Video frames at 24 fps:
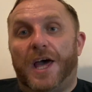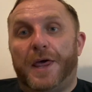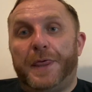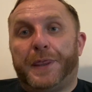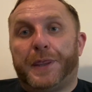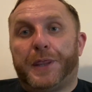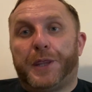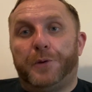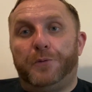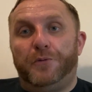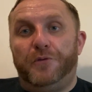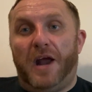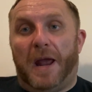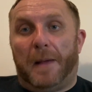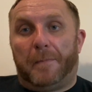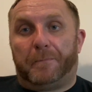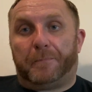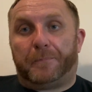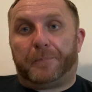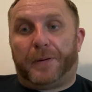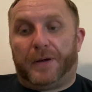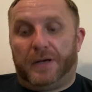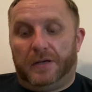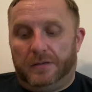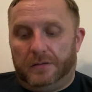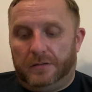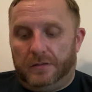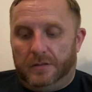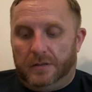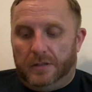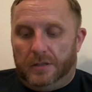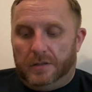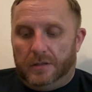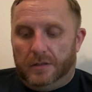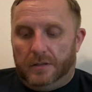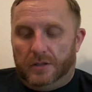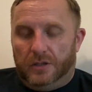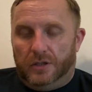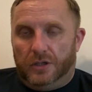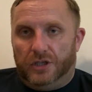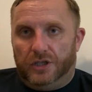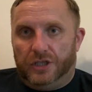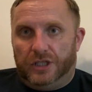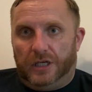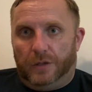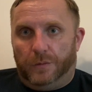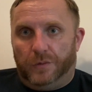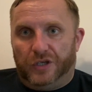Thrip!
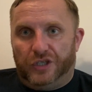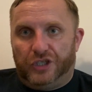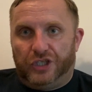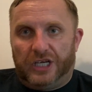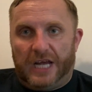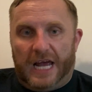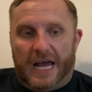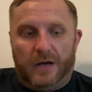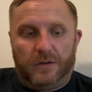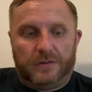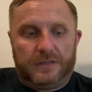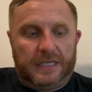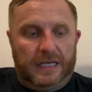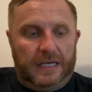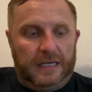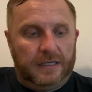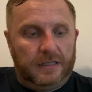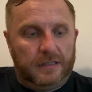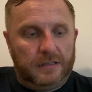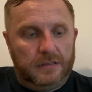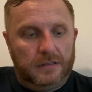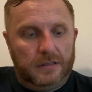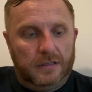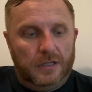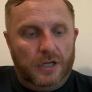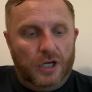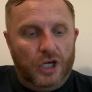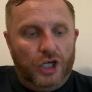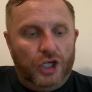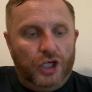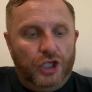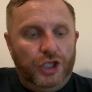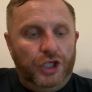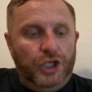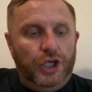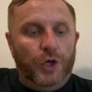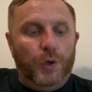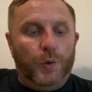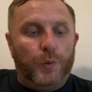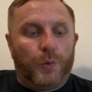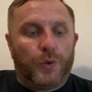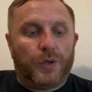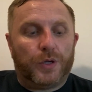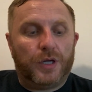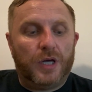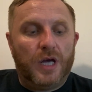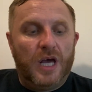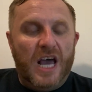She was shouting. You,
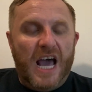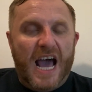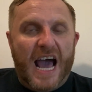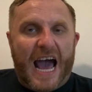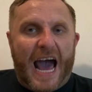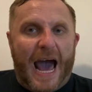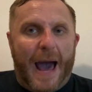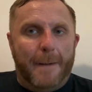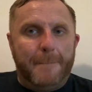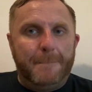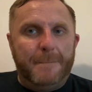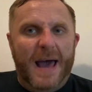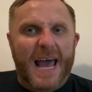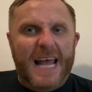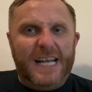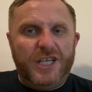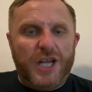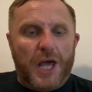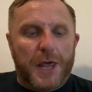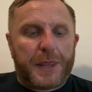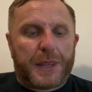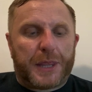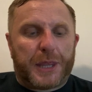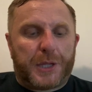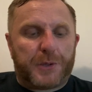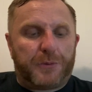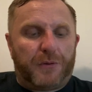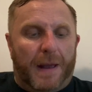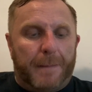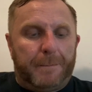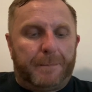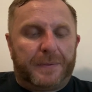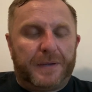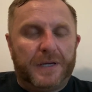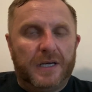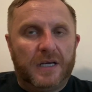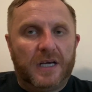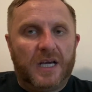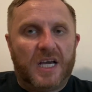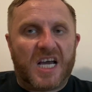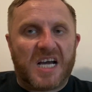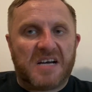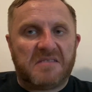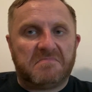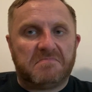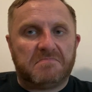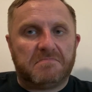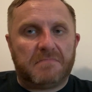Amanda Thrip,
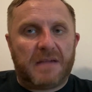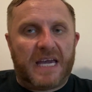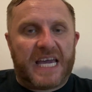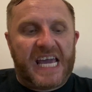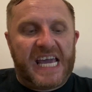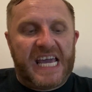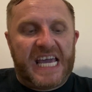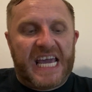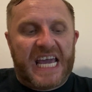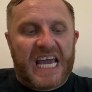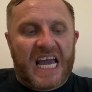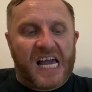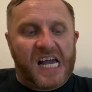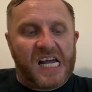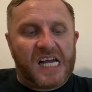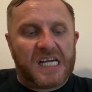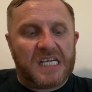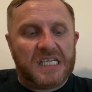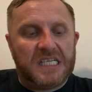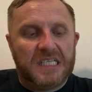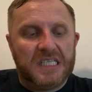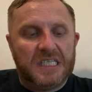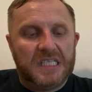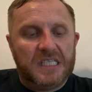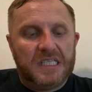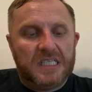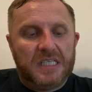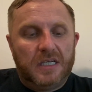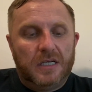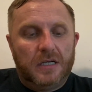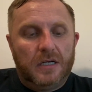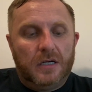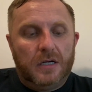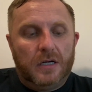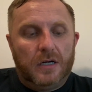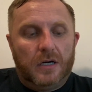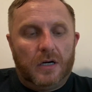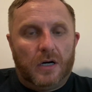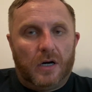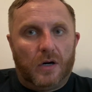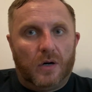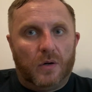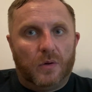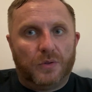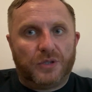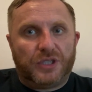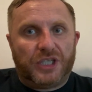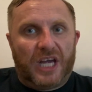come here.
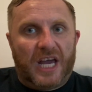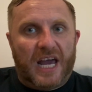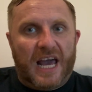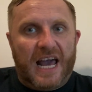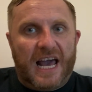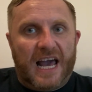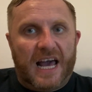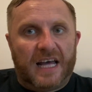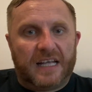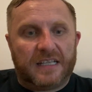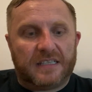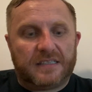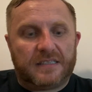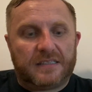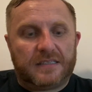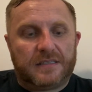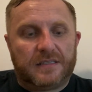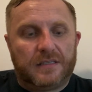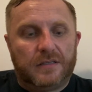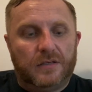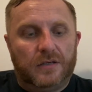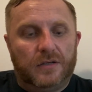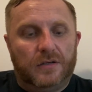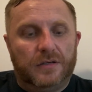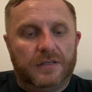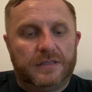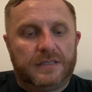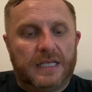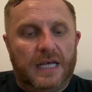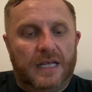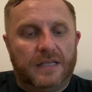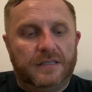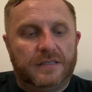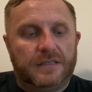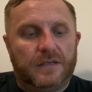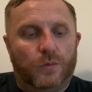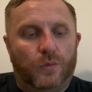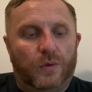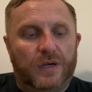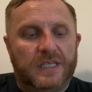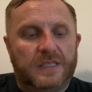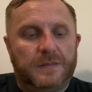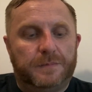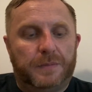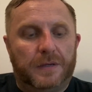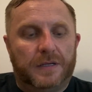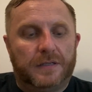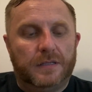Hold your hats, Hortensia
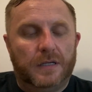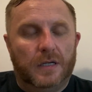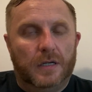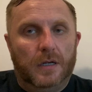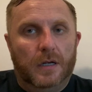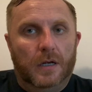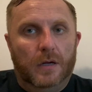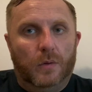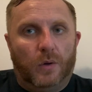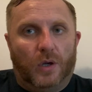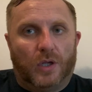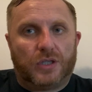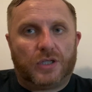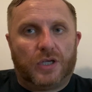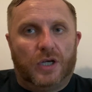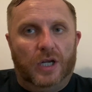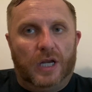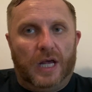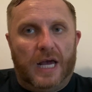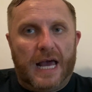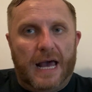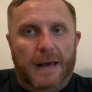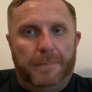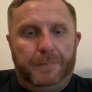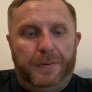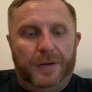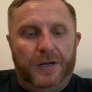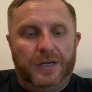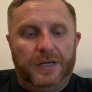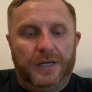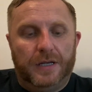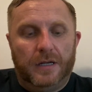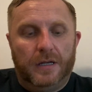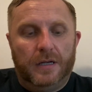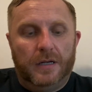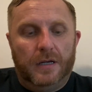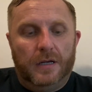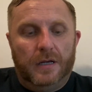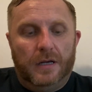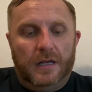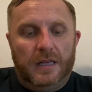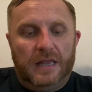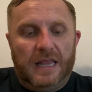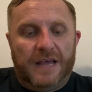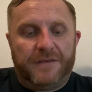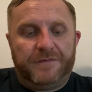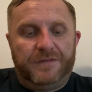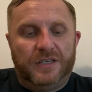whispered. What's going to happen?
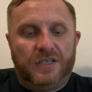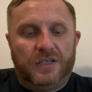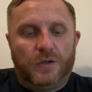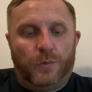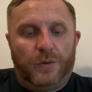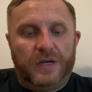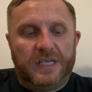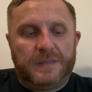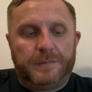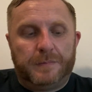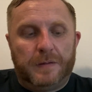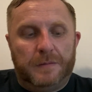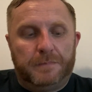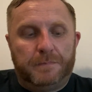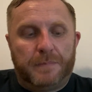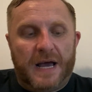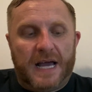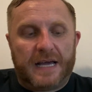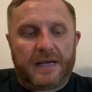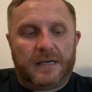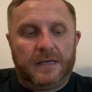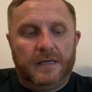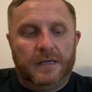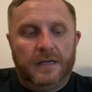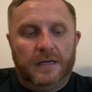Lavender whispered back.